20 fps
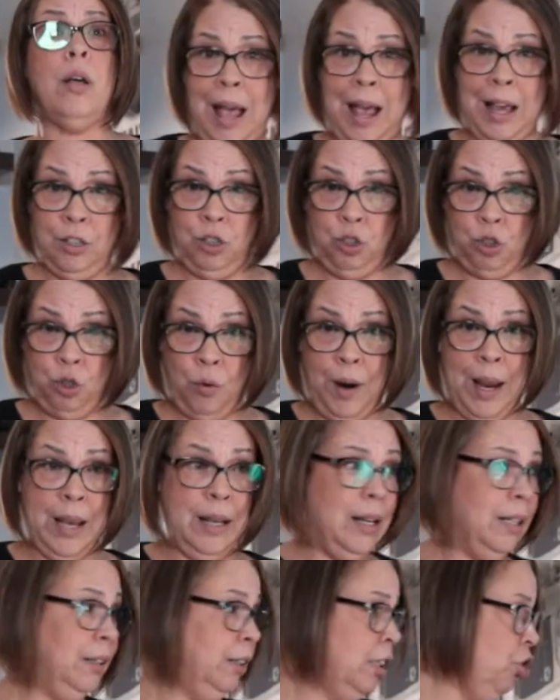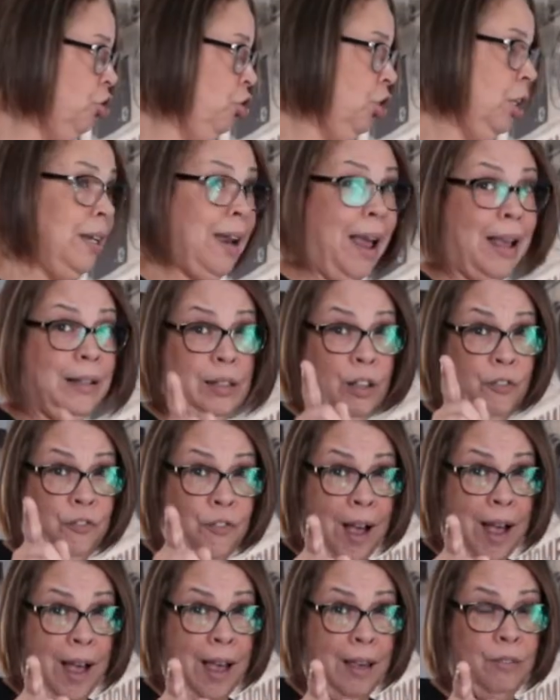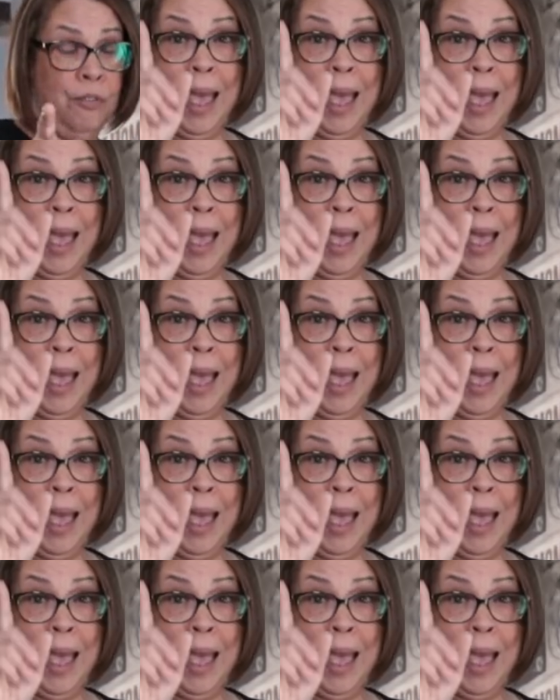I traded the G95